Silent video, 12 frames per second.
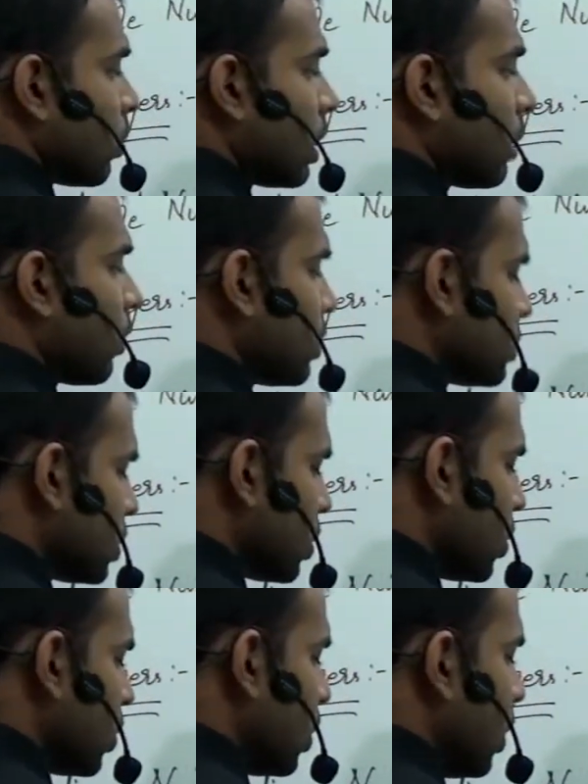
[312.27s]
1 upon
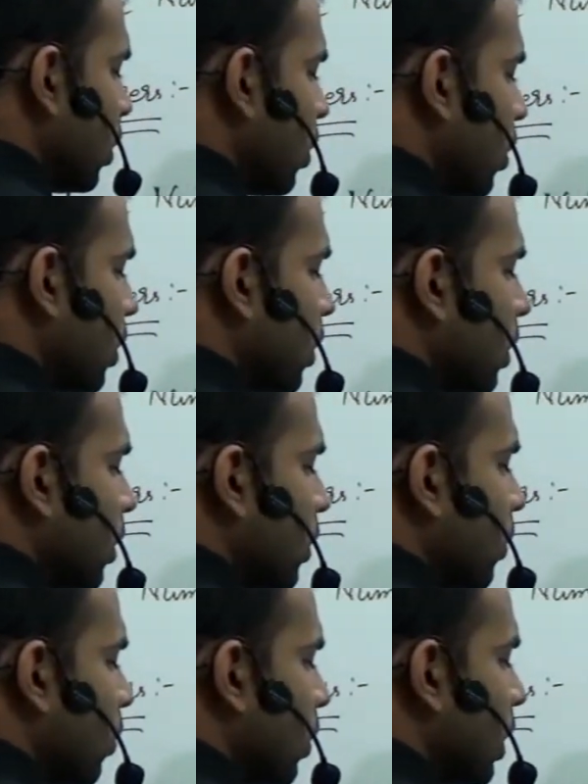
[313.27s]
0 or
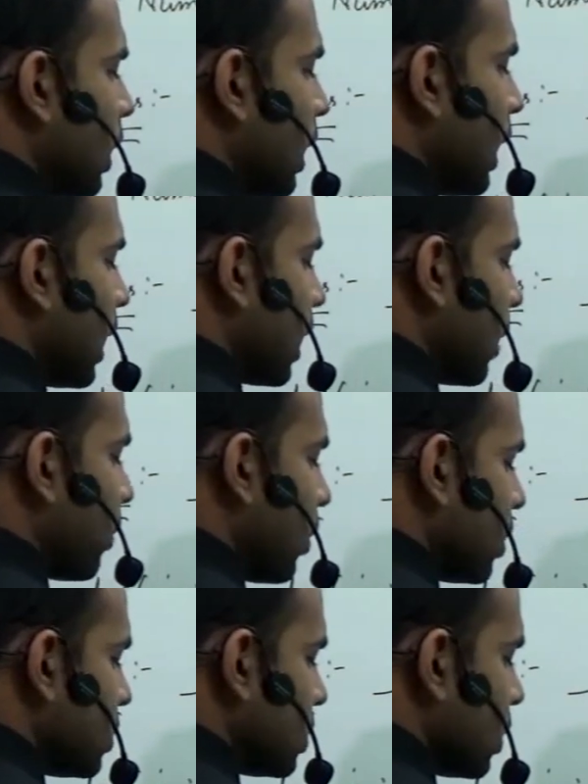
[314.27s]
1 lakh
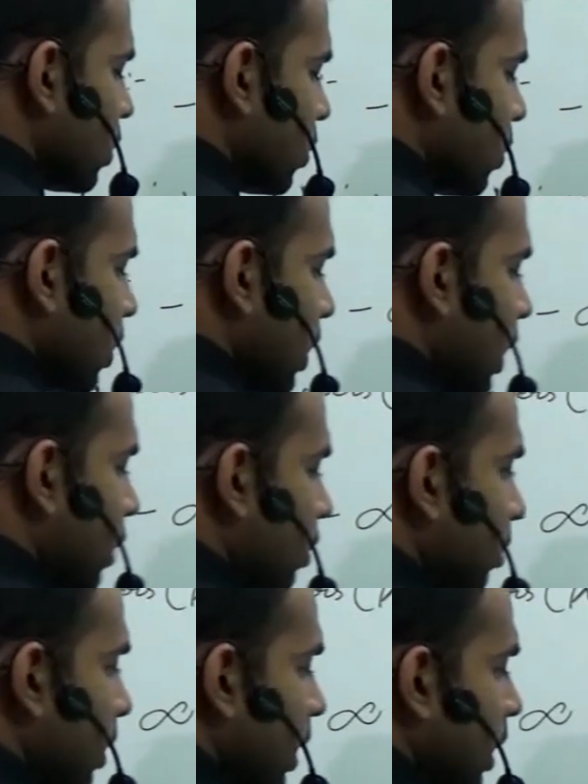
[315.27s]
upon 0, it will
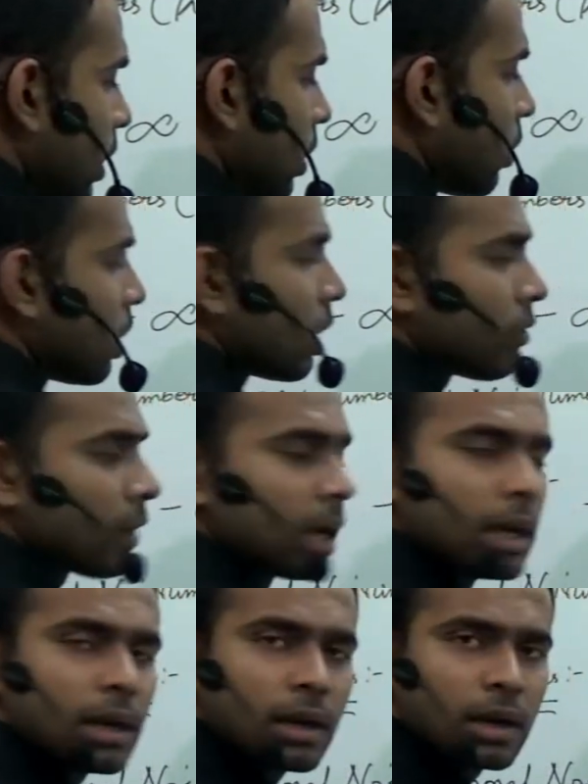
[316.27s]
be not
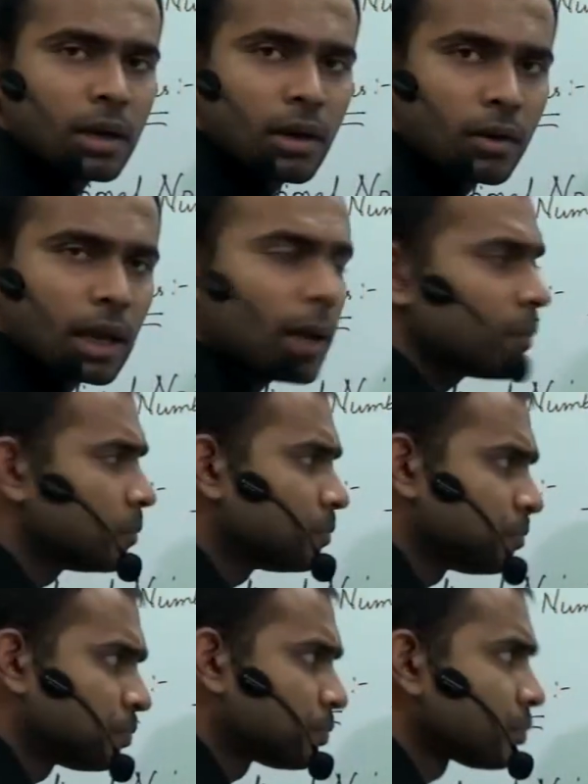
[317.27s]
defined. Okay,
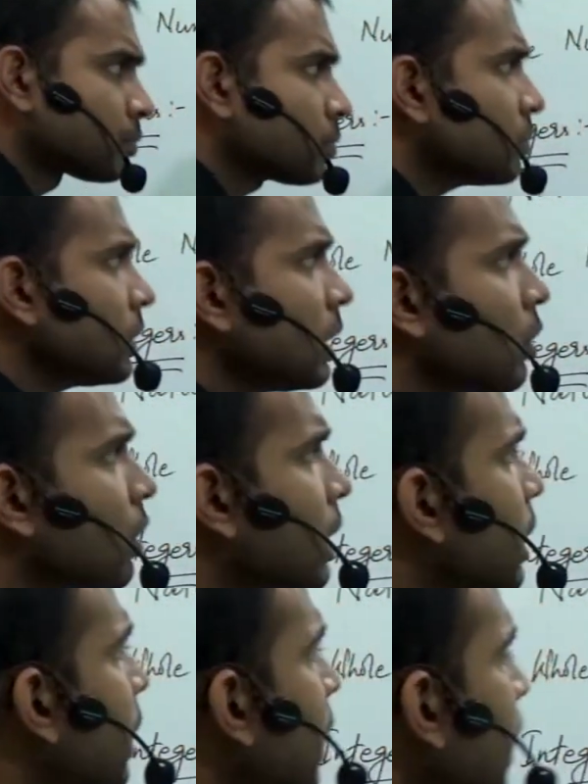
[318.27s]
got it.